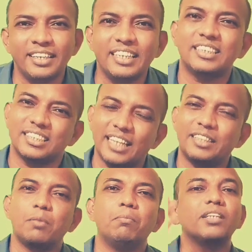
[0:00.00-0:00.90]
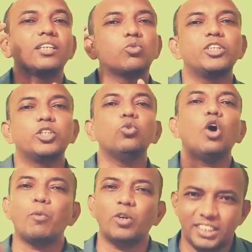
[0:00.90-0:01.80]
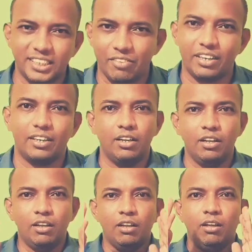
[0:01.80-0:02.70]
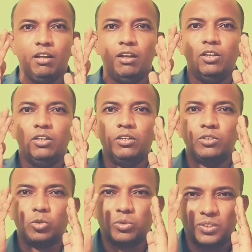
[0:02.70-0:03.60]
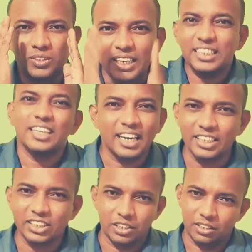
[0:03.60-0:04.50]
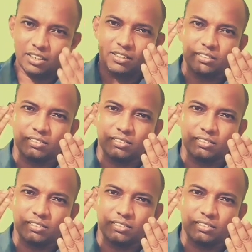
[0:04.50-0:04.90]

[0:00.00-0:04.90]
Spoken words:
it is nothing but 22/7. So this relation,